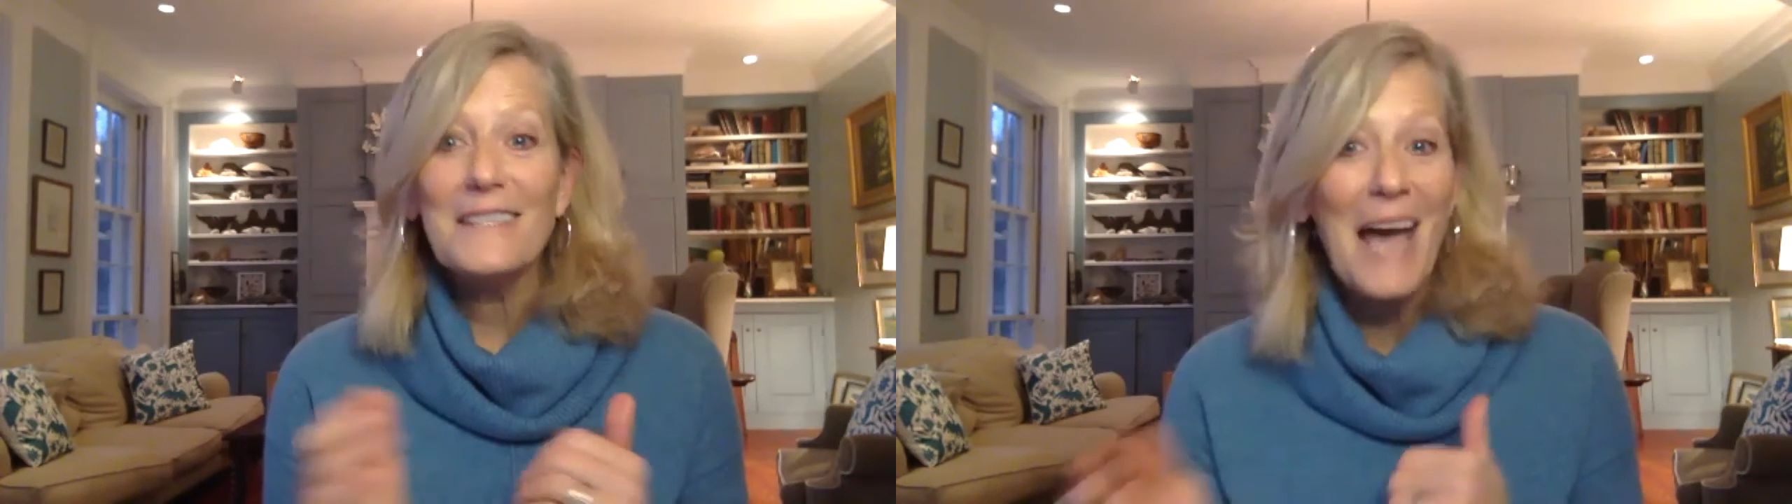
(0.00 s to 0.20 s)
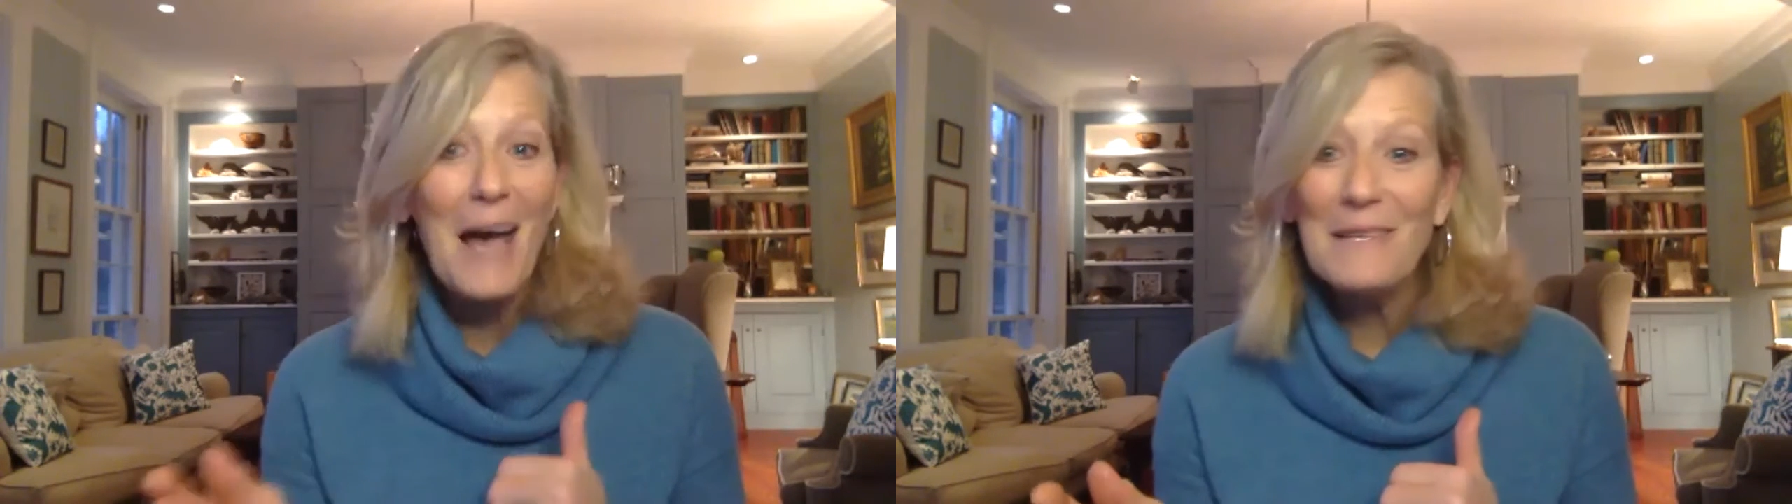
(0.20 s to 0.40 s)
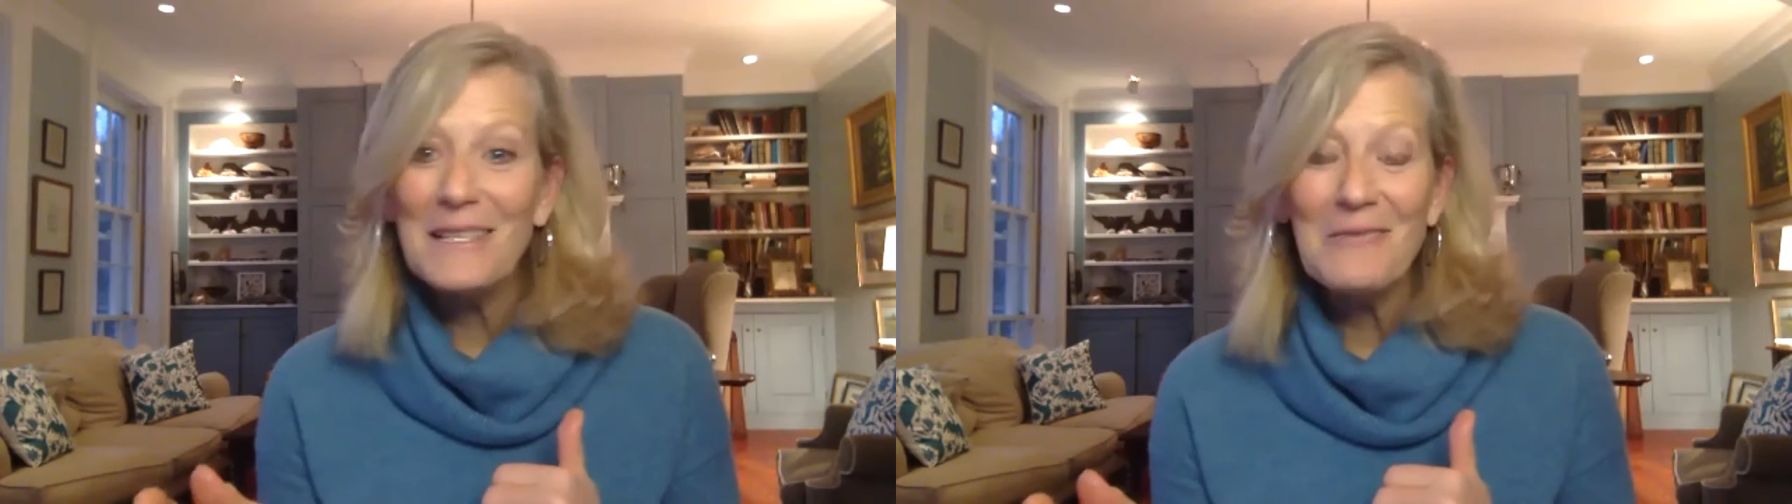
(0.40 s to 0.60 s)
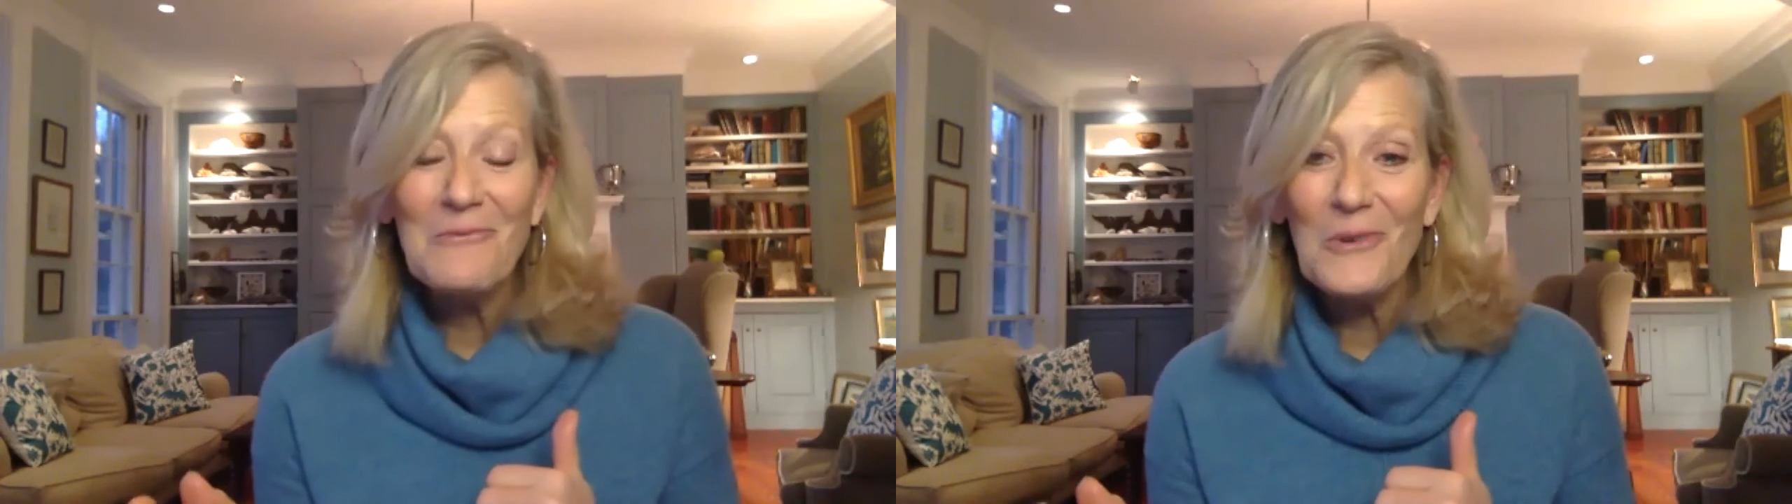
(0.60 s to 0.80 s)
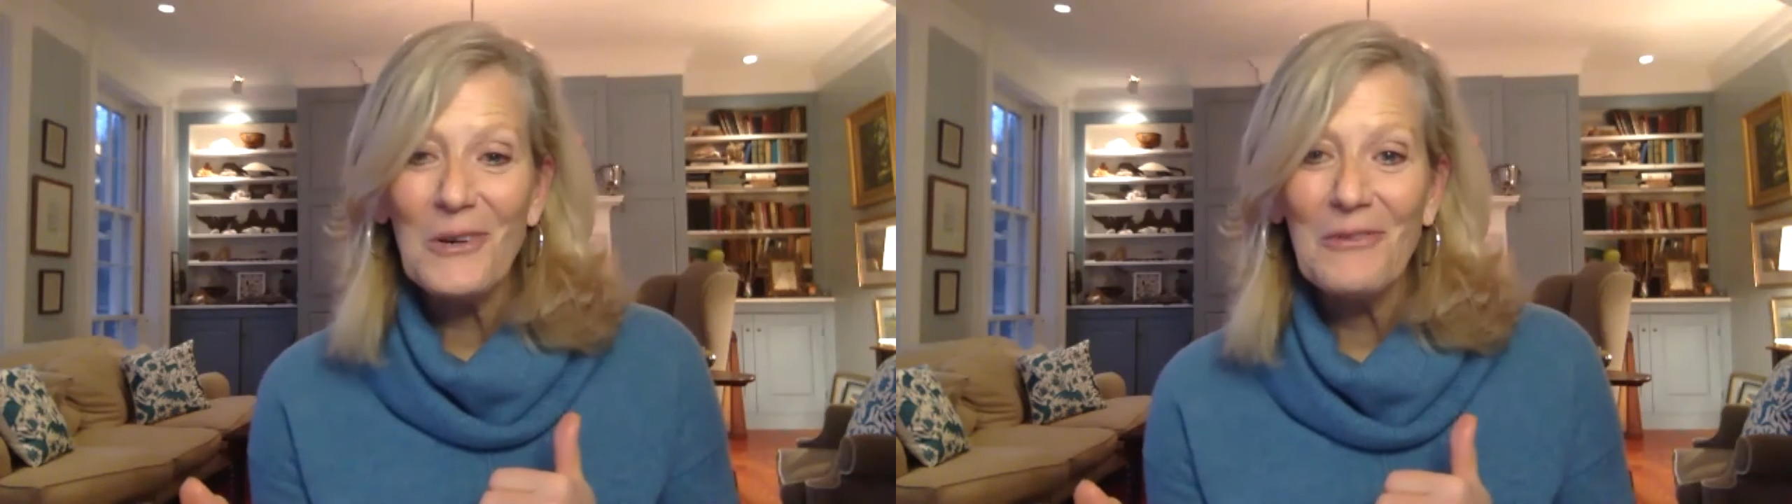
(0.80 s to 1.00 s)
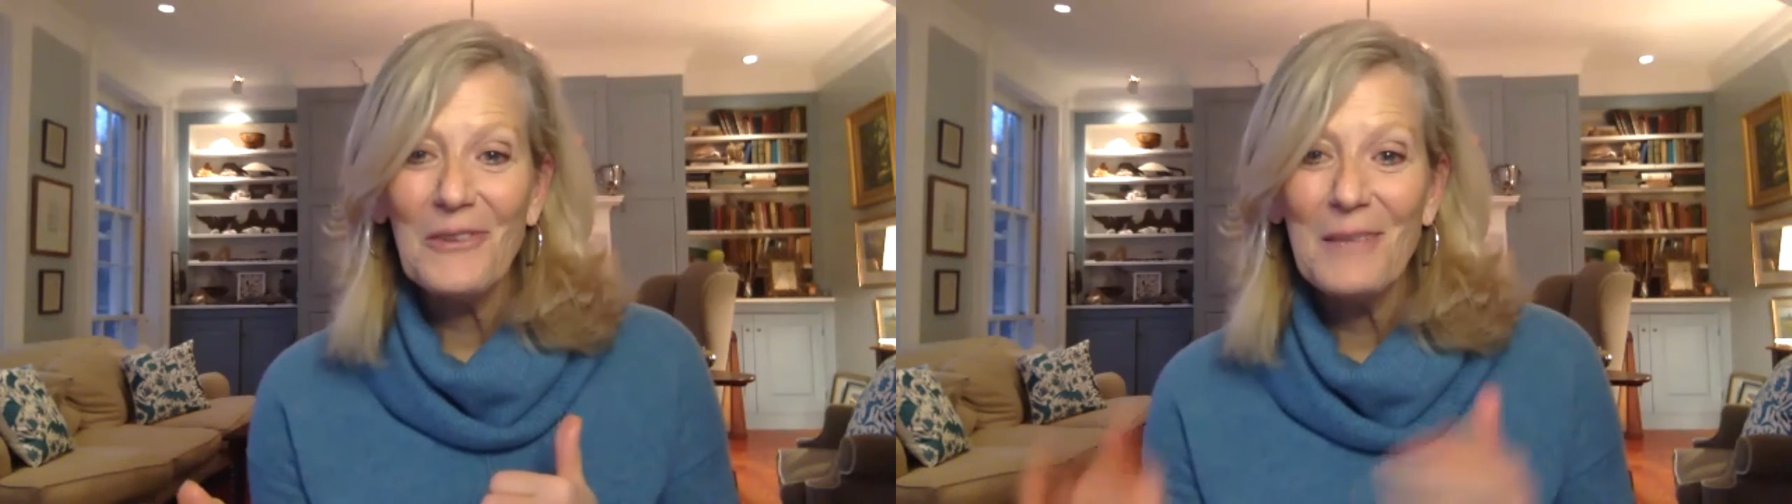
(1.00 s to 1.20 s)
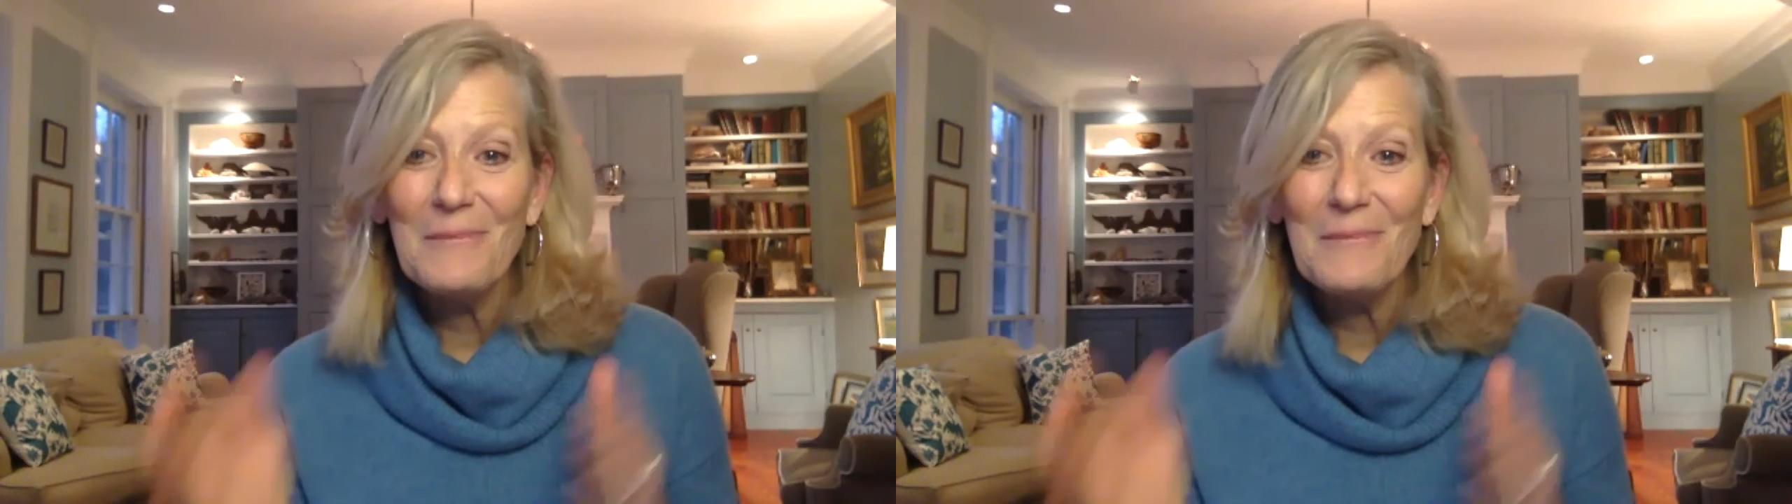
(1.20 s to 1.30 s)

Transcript: timing didn't work for them